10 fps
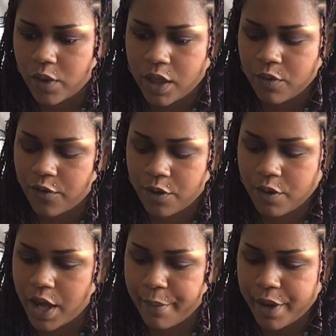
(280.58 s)
if it'll
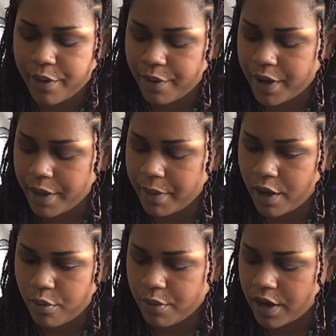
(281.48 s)
come out, it'll come
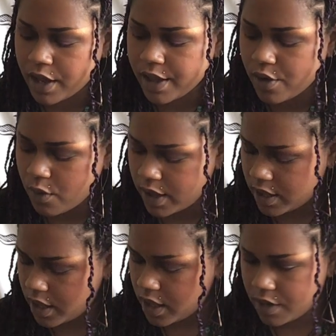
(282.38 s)
out. Not
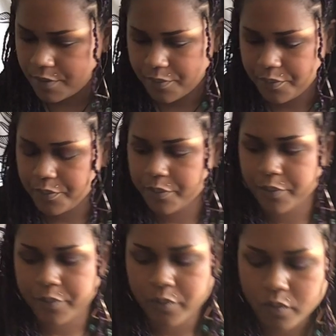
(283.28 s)
quite yet.
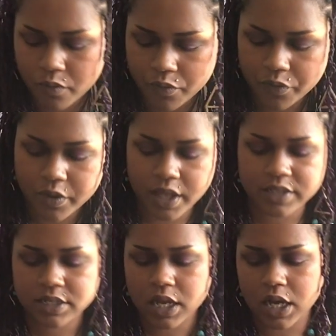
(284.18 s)

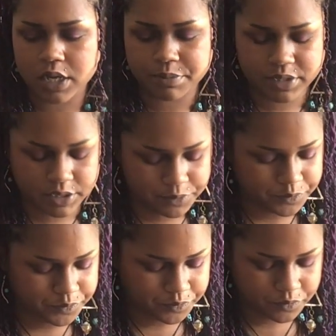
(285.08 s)
Ace of Cups
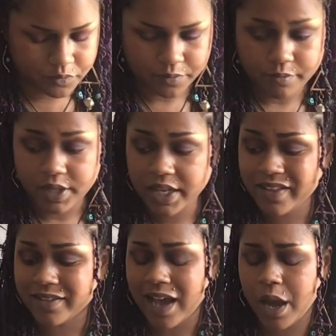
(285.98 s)
and
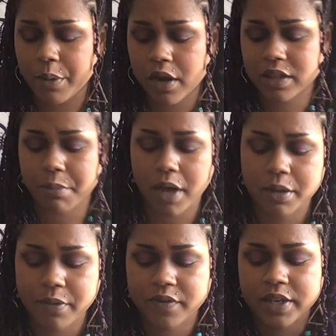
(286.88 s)
the Tower at the
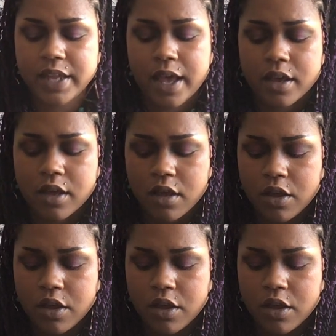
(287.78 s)
bottom of the deck.